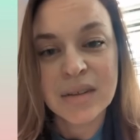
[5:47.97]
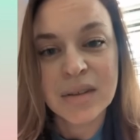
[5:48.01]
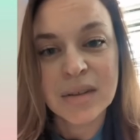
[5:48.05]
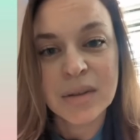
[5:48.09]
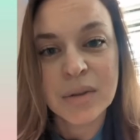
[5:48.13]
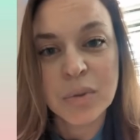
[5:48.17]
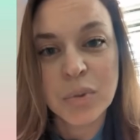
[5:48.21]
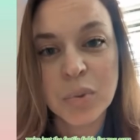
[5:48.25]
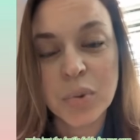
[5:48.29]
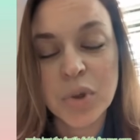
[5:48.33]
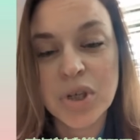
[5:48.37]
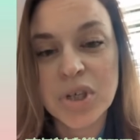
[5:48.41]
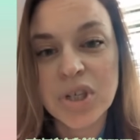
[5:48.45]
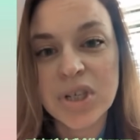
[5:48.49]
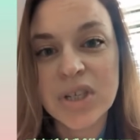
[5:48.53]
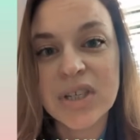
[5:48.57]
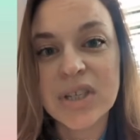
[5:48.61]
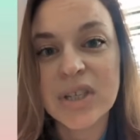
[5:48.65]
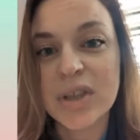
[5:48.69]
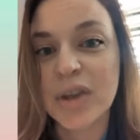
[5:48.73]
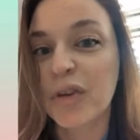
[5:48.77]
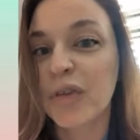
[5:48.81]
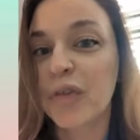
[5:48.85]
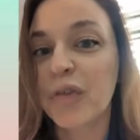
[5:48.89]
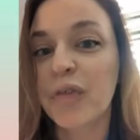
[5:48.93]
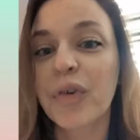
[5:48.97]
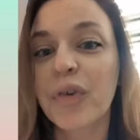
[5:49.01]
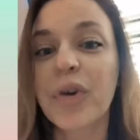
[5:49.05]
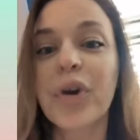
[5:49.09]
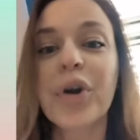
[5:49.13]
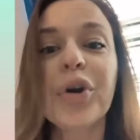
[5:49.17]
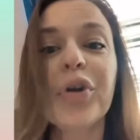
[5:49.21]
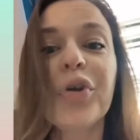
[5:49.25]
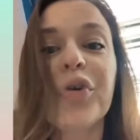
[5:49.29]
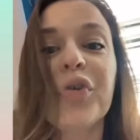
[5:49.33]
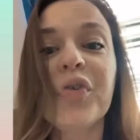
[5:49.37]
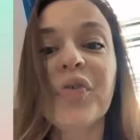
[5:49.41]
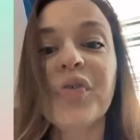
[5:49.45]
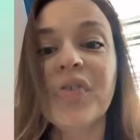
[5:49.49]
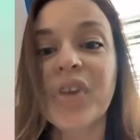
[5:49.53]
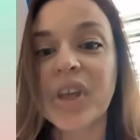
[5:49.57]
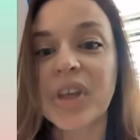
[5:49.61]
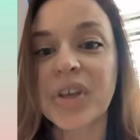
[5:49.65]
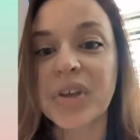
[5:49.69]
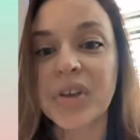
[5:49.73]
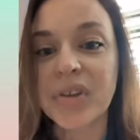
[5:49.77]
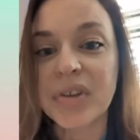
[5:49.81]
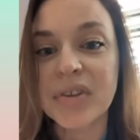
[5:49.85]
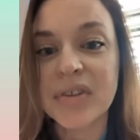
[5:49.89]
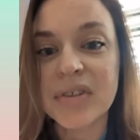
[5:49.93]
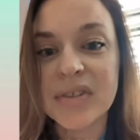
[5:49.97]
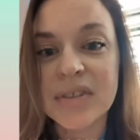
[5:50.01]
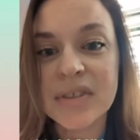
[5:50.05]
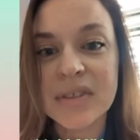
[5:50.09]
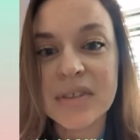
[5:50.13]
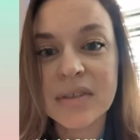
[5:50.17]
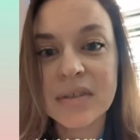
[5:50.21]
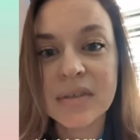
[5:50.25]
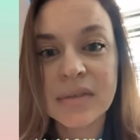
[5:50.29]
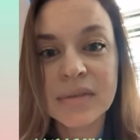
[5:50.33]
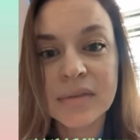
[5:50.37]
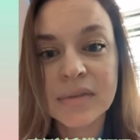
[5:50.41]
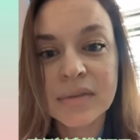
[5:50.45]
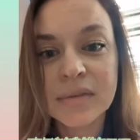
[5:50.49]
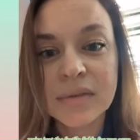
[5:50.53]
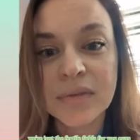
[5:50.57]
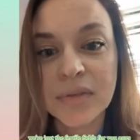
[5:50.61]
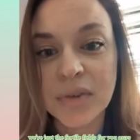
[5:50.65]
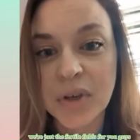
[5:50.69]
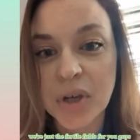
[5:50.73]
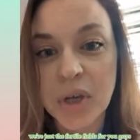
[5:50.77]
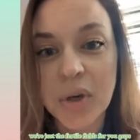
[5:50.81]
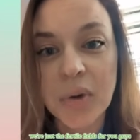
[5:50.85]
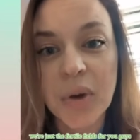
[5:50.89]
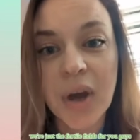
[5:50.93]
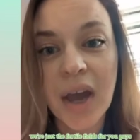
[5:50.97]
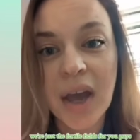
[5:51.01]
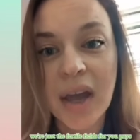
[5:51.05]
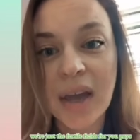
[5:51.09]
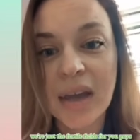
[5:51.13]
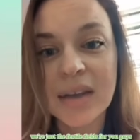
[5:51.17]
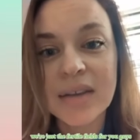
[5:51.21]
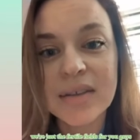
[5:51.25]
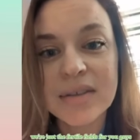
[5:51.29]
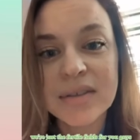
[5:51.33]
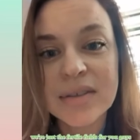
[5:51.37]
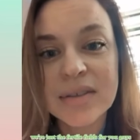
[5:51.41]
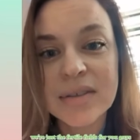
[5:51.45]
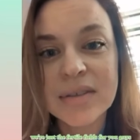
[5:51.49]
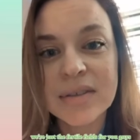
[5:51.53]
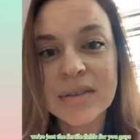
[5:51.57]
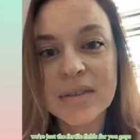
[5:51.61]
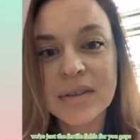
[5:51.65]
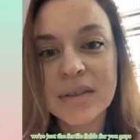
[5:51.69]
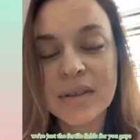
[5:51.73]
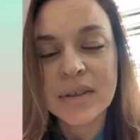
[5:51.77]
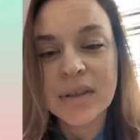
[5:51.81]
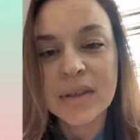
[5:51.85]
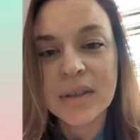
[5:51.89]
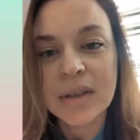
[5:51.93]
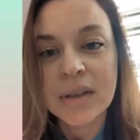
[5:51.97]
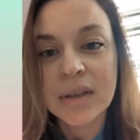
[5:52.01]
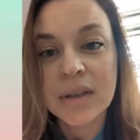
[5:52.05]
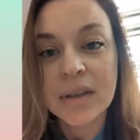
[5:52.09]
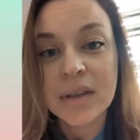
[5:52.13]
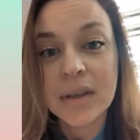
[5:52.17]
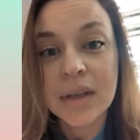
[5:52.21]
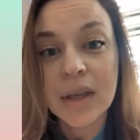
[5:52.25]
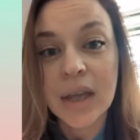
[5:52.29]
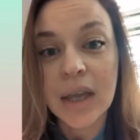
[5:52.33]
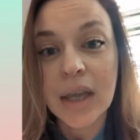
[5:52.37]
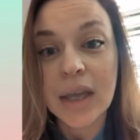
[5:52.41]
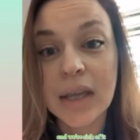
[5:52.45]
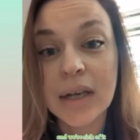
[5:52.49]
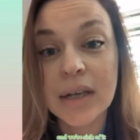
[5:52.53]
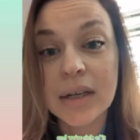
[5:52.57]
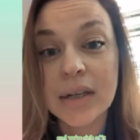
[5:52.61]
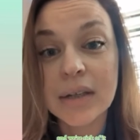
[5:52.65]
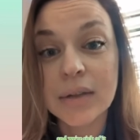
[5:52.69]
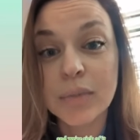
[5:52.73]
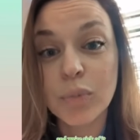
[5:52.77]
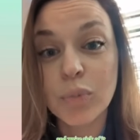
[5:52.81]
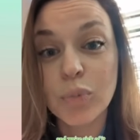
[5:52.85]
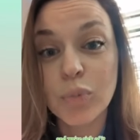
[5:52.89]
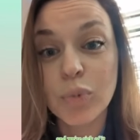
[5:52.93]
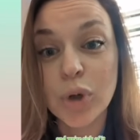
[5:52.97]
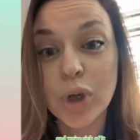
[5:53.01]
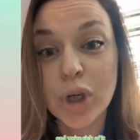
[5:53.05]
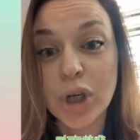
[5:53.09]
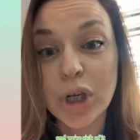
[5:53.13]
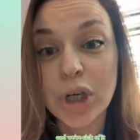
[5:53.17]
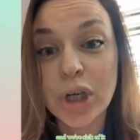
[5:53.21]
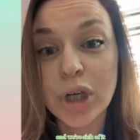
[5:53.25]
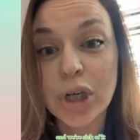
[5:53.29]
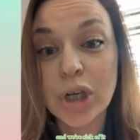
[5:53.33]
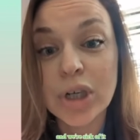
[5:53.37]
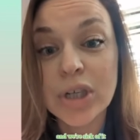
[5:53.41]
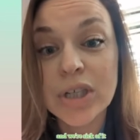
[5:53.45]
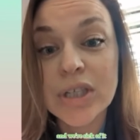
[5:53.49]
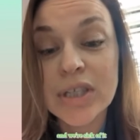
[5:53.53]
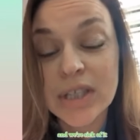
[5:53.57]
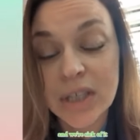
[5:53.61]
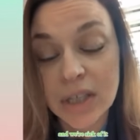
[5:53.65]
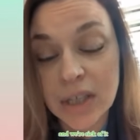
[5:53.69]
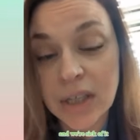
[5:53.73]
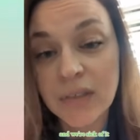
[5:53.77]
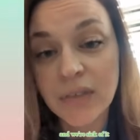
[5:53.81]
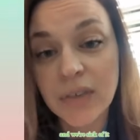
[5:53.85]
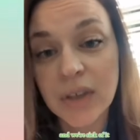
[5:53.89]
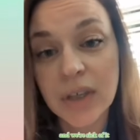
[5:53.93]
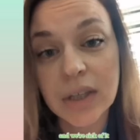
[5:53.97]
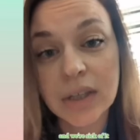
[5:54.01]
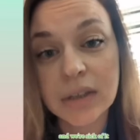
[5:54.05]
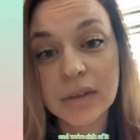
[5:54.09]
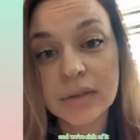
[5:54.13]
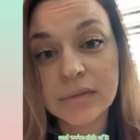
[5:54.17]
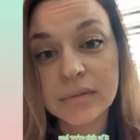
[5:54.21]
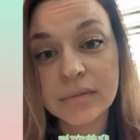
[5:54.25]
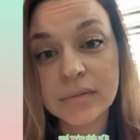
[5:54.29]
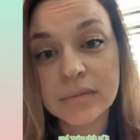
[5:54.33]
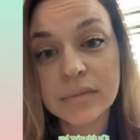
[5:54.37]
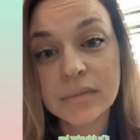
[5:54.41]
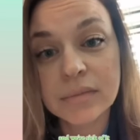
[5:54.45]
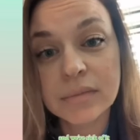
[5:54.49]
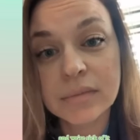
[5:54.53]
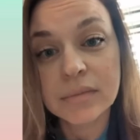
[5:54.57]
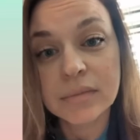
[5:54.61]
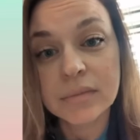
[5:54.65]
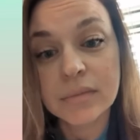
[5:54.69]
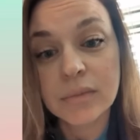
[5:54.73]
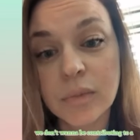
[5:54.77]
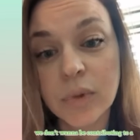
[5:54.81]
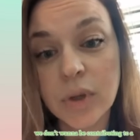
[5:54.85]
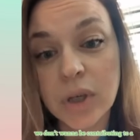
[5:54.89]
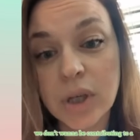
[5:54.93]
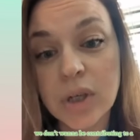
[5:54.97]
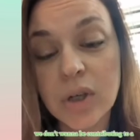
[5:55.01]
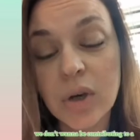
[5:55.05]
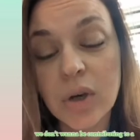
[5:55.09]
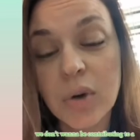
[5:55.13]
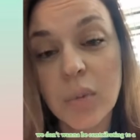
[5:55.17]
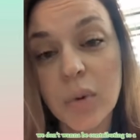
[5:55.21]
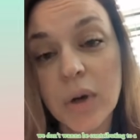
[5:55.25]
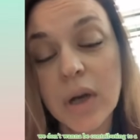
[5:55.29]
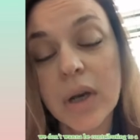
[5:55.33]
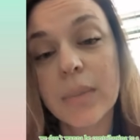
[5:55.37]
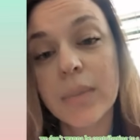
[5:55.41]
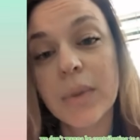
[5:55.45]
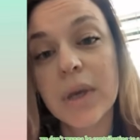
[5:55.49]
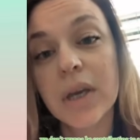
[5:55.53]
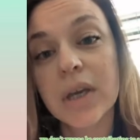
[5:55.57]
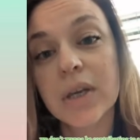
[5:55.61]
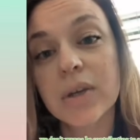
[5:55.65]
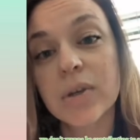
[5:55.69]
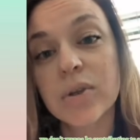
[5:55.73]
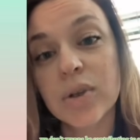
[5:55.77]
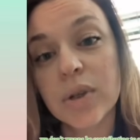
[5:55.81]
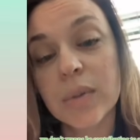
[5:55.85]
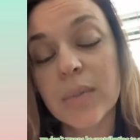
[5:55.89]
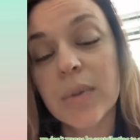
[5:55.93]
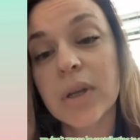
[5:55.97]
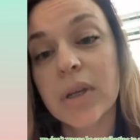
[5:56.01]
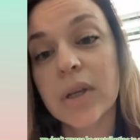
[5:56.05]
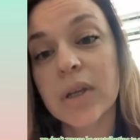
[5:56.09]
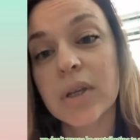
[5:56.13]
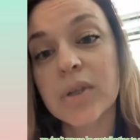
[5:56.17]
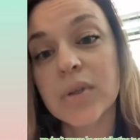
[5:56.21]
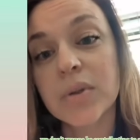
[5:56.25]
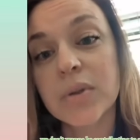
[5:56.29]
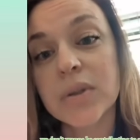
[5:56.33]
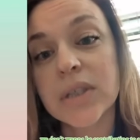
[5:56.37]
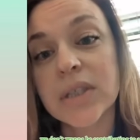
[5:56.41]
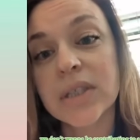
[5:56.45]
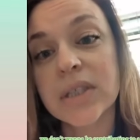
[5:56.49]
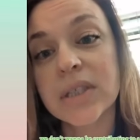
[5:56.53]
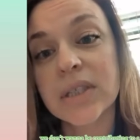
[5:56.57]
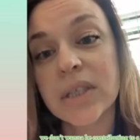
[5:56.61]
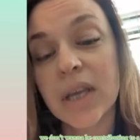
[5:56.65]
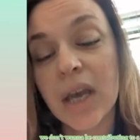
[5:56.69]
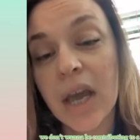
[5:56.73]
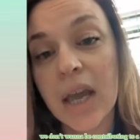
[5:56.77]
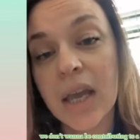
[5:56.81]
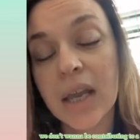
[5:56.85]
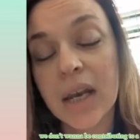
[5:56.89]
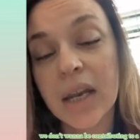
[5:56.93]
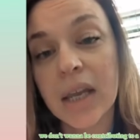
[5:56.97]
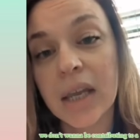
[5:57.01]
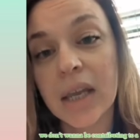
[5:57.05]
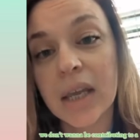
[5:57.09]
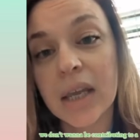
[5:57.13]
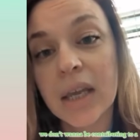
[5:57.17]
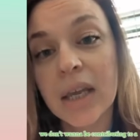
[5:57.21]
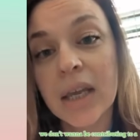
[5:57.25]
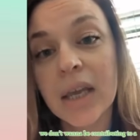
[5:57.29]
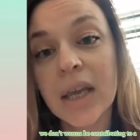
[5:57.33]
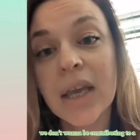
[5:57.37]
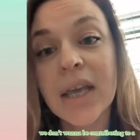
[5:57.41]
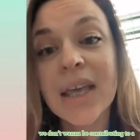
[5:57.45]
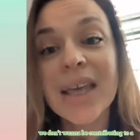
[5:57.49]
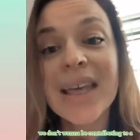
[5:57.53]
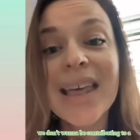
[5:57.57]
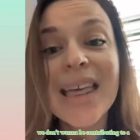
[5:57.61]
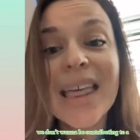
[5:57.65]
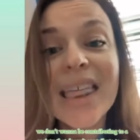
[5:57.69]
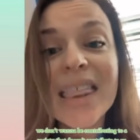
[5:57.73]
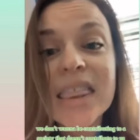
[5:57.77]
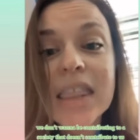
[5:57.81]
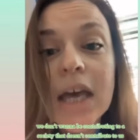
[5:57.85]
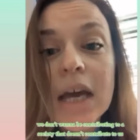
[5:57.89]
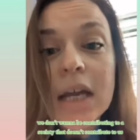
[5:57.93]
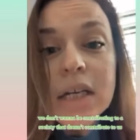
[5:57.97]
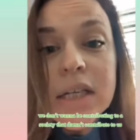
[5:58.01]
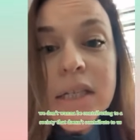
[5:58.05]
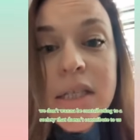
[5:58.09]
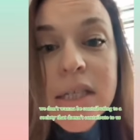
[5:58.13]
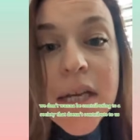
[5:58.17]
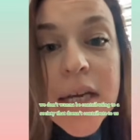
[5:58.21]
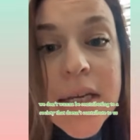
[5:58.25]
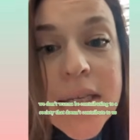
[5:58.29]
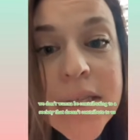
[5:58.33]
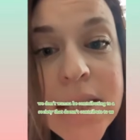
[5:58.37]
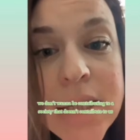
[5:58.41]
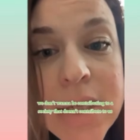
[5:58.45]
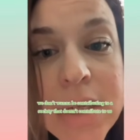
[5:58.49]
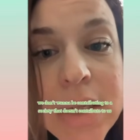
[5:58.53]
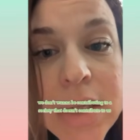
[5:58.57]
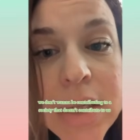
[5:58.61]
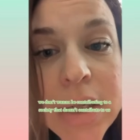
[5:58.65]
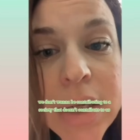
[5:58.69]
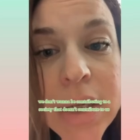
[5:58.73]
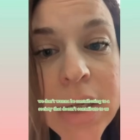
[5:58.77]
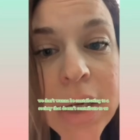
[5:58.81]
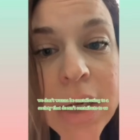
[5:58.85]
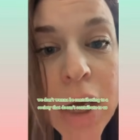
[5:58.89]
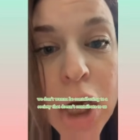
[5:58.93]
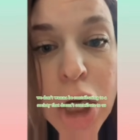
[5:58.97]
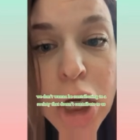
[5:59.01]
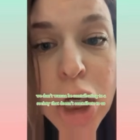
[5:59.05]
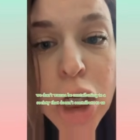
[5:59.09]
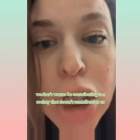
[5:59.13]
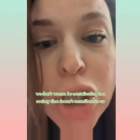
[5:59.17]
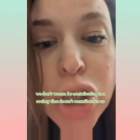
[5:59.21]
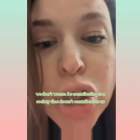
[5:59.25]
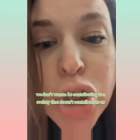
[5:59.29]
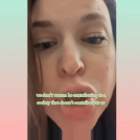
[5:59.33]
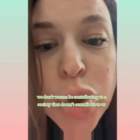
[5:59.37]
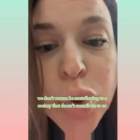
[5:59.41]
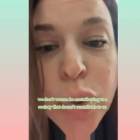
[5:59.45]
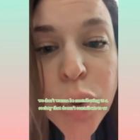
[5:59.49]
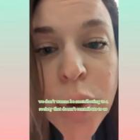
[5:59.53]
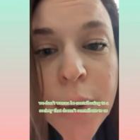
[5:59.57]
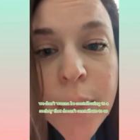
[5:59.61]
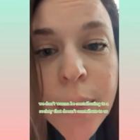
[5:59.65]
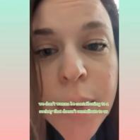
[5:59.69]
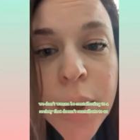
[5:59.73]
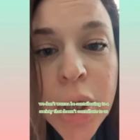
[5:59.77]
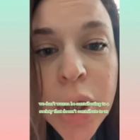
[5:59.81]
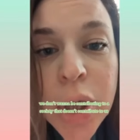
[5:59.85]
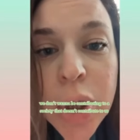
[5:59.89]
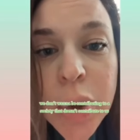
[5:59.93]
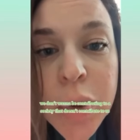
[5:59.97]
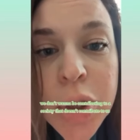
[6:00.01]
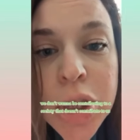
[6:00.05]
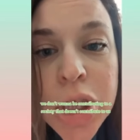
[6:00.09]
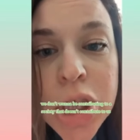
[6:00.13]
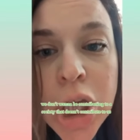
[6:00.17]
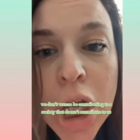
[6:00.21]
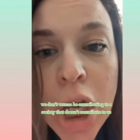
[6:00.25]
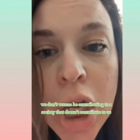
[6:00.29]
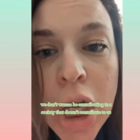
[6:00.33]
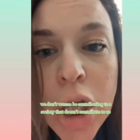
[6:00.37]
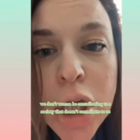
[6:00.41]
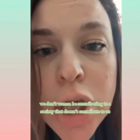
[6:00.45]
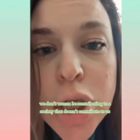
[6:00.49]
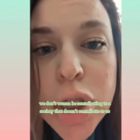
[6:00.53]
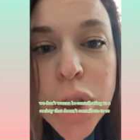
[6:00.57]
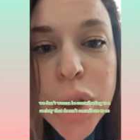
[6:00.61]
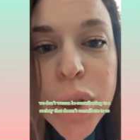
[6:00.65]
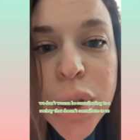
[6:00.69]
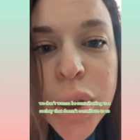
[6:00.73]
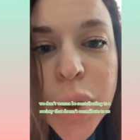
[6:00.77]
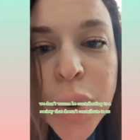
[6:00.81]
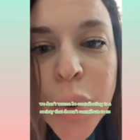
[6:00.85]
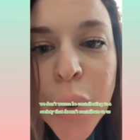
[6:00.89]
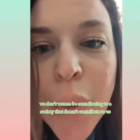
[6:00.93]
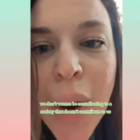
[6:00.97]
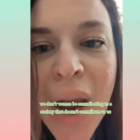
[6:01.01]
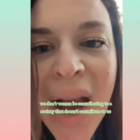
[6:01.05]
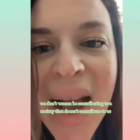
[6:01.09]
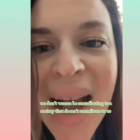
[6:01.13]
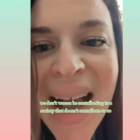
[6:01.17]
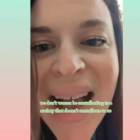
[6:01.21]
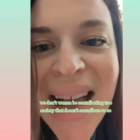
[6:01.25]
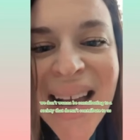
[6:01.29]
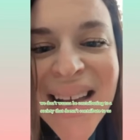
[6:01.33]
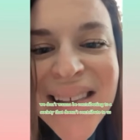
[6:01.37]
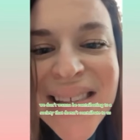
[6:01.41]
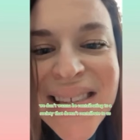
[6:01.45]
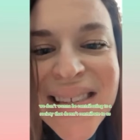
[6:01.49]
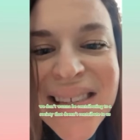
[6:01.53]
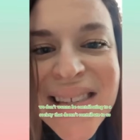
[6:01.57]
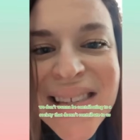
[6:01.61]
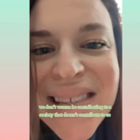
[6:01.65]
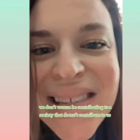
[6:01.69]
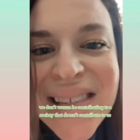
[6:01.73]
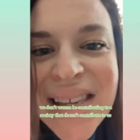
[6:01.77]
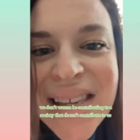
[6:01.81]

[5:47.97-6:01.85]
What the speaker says: We're just the fertile fields for you guys. And we're sick of it. We don't want to be contributing to a society that doesn't contribute to us.